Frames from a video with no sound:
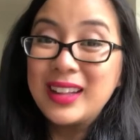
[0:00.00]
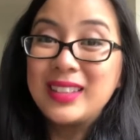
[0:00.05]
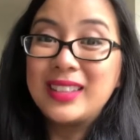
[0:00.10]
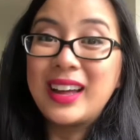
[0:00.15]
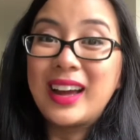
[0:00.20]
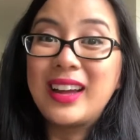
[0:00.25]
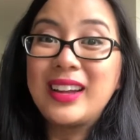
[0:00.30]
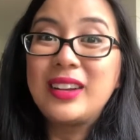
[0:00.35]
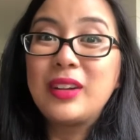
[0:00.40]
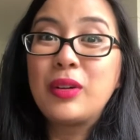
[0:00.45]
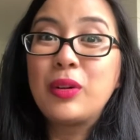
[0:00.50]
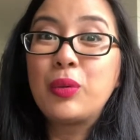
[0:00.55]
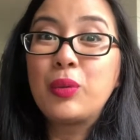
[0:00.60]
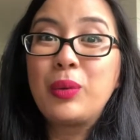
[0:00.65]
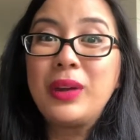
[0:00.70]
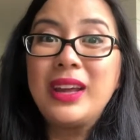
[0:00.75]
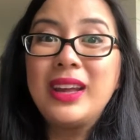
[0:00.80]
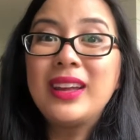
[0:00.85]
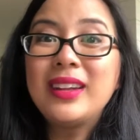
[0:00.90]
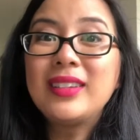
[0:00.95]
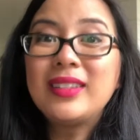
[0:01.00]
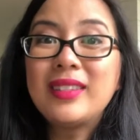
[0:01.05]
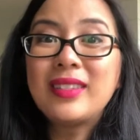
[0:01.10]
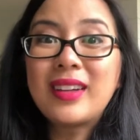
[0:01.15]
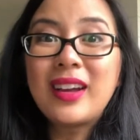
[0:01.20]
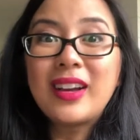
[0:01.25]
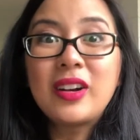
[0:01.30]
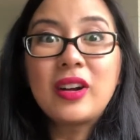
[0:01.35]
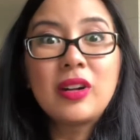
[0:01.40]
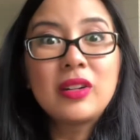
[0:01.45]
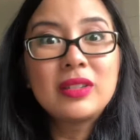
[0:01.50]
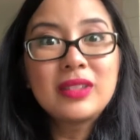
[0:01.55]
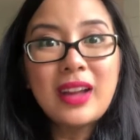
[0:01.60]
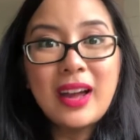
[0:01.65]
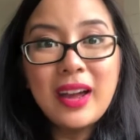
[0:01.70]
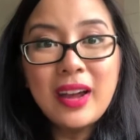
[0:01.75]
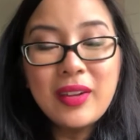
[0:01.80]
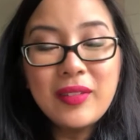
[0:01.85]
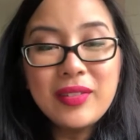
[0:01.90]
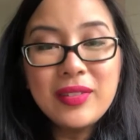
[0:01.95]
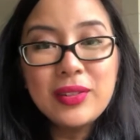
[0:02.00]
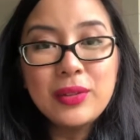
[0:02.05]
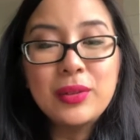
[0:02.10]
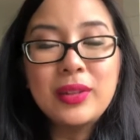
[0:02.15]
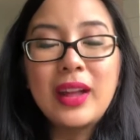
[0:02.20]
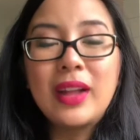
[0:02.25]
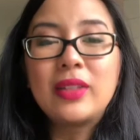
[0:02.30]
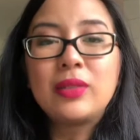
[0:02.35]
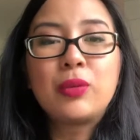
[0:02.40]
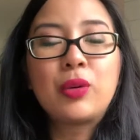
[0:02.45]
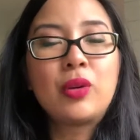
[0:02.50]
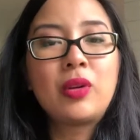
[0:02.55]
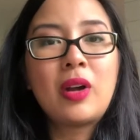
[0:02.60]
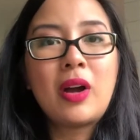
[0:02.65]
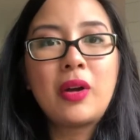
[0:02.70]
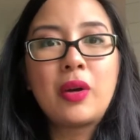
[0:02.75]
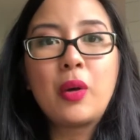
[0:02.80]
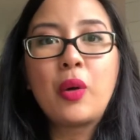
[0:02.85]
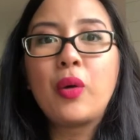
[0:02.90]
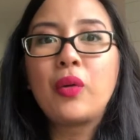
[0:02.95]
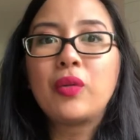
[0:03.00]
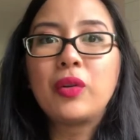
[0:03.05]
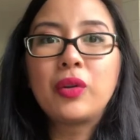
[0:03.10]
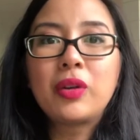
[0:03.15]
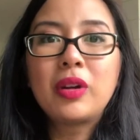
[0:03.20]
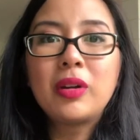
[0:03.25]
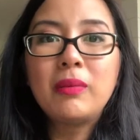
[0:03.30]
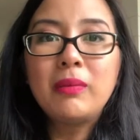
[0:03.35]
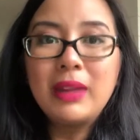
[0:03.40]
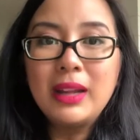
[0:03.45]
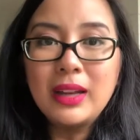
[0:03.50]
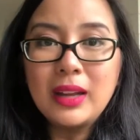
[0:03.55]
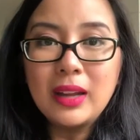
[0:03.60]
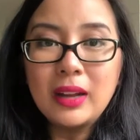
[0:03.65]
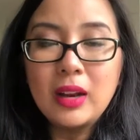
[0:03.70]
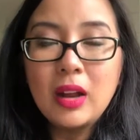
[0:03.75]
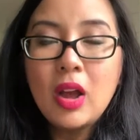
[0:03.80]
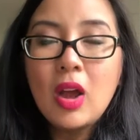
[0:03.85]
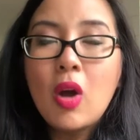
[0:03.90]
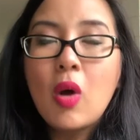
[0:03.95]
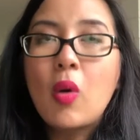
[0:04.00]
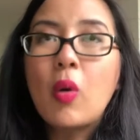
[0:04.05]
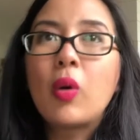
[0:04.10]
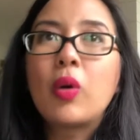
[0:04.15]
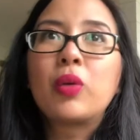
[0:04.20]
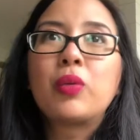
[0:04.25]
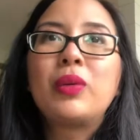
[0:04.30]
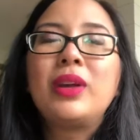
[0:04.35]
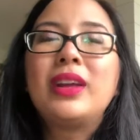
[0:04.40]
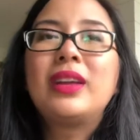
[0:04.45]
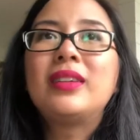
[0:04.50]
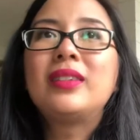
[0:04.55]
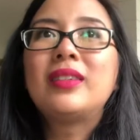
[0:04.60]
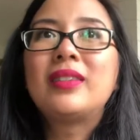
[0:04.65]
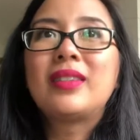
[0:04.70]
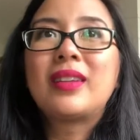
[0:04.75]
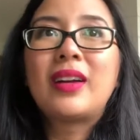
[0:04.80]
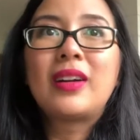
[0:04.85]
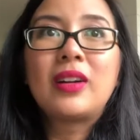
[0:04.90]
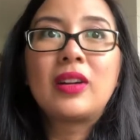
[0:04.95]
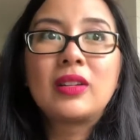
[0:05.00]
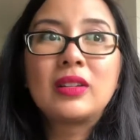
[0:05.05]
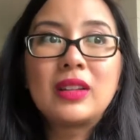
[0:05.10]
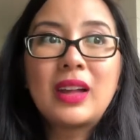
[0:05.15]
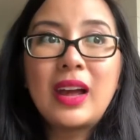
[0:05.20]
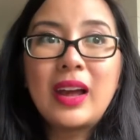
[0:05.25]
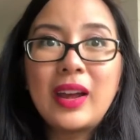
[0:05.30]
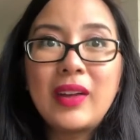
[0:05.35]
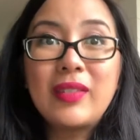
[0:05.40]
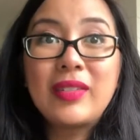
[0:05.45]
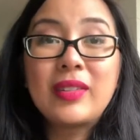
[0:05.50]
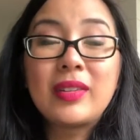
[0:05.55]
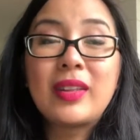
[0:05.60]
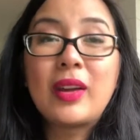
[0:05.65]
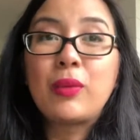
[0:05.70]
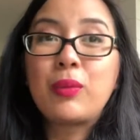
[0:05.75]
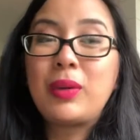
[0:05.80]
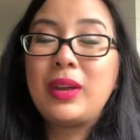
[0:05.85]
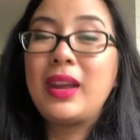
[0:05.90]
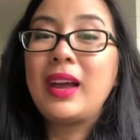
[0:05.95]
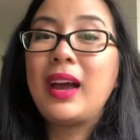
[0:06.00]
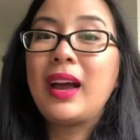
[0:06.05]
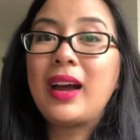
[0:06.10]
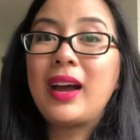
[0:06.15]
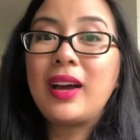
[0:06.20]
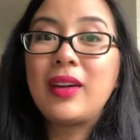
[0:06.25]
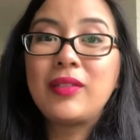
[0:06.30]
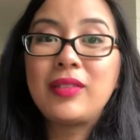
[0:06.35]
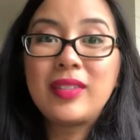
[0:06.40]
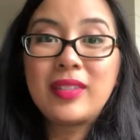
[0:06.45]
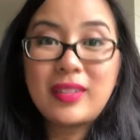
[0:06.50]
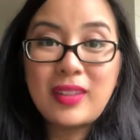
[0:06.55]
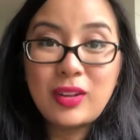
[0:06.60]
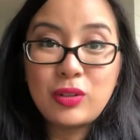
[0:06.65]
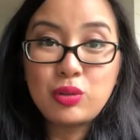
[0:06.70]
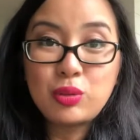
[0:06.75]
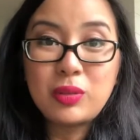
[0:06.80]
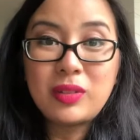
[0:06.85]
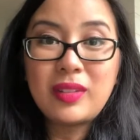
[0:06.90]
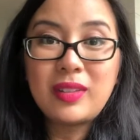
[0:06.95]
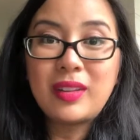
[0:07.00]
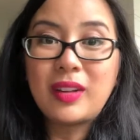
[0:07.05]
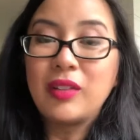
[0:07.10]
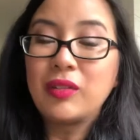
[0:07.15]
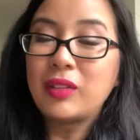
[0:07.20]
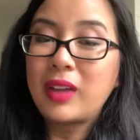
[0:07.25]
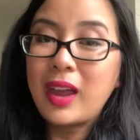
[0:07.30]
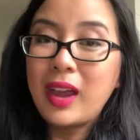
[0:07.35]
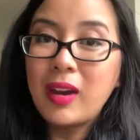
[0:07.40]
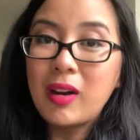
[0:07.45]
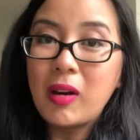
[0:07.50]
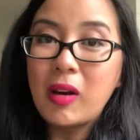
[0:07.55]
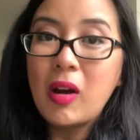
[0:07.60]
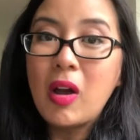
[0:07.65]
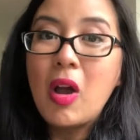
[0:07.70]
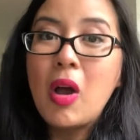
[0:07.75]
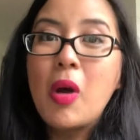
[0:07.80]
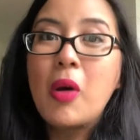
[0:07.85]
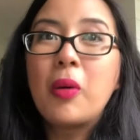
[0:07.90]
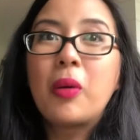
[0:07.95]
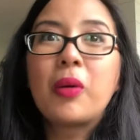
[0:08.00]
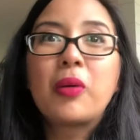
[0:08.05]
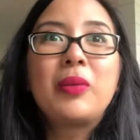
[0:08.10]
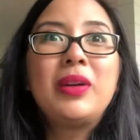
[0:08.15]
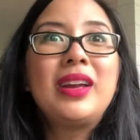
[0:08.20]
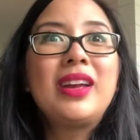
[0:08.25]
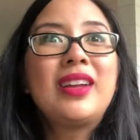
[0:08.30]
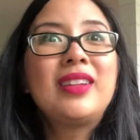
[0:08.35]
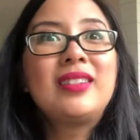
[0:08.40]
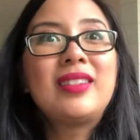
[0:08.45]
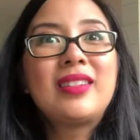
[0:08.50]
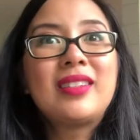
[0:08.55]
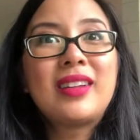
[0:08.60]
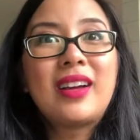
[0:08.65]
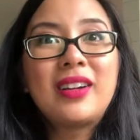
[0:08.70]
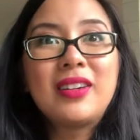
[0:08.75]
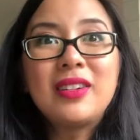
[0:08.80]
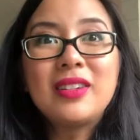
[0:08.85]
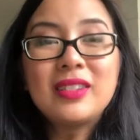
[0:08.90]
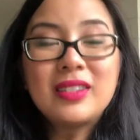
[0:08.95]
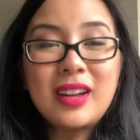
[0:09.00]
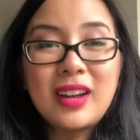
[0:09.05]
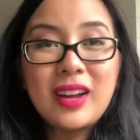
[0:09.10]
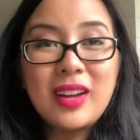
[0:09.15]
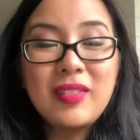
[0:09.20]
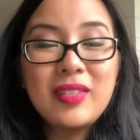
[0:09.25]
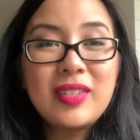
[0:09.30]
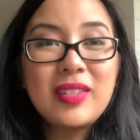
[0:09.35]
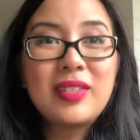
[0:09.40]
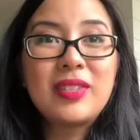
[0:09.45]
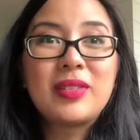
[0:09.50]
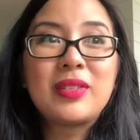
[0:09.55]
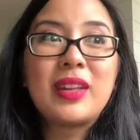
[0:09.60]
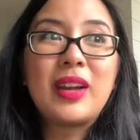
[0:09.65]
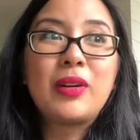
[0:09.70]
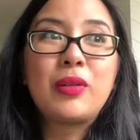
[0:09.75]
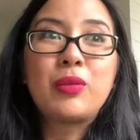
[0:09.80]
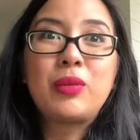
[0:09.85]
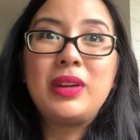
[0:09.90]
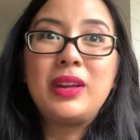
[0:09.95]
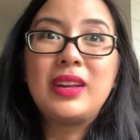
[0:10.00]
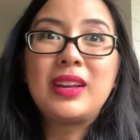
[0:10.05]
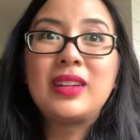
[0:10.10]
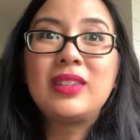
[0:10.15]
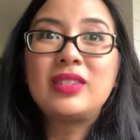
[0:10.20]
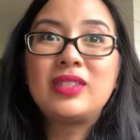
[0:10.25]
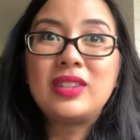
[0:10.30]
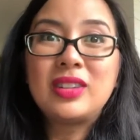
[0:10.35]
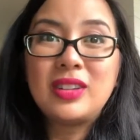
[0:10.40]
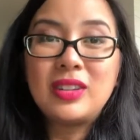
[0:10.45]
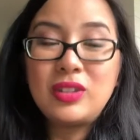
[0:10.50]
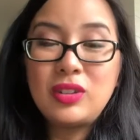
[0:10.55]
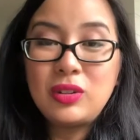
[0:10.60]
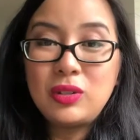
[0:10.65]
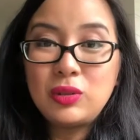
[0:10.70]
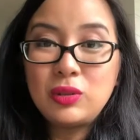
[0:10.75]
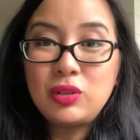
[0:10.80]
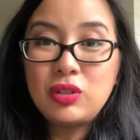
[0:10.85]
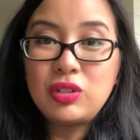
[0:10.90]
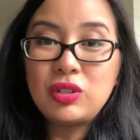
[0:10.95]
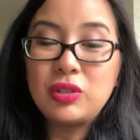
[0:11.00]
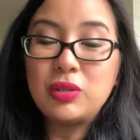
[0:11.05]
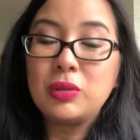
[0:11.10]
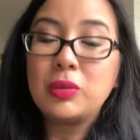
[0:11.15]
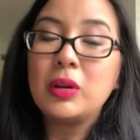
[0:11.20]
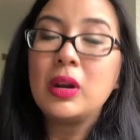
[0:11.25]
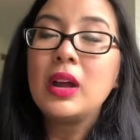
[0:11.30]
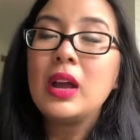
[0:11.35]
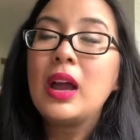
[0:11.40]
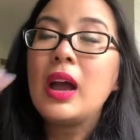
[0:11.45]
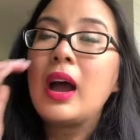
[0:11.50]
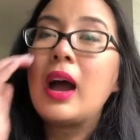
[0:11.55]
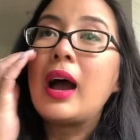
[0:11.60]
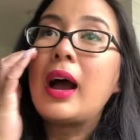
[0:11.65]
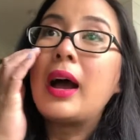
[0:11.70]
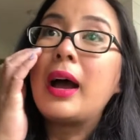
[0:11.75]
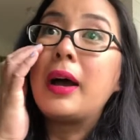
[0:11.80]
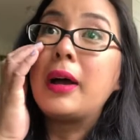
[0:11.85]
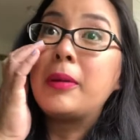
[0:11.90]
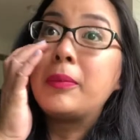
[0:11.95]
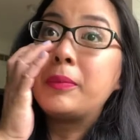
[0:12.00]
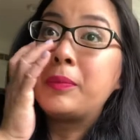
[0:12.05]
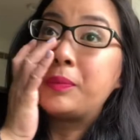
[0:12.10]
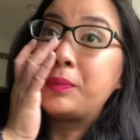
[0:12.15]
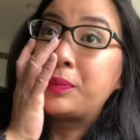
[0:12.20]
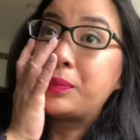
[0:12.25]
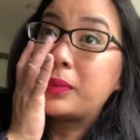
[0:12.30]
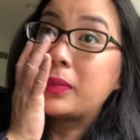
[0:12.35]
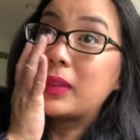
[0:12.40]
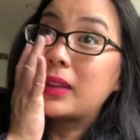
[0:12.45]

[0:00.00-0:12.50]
That we can design our lives so that we're not overcommitted, or we can design our lives so that we have scheduled self care, or we can design our lives so that we continue to um,